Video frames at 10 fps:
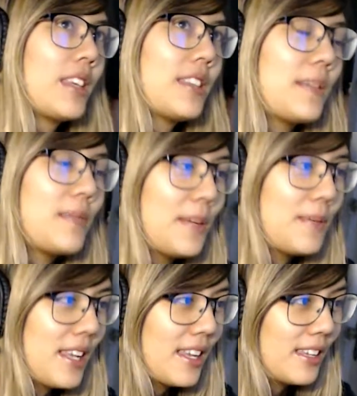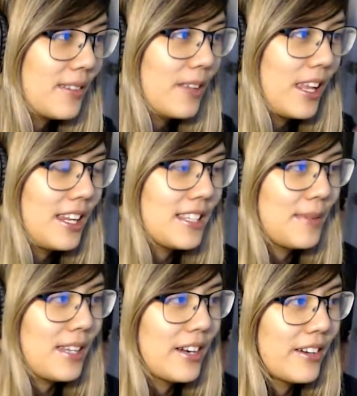sometimes anytime
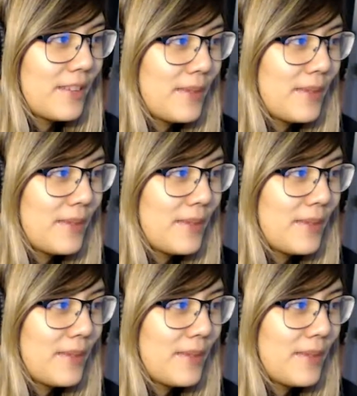I carry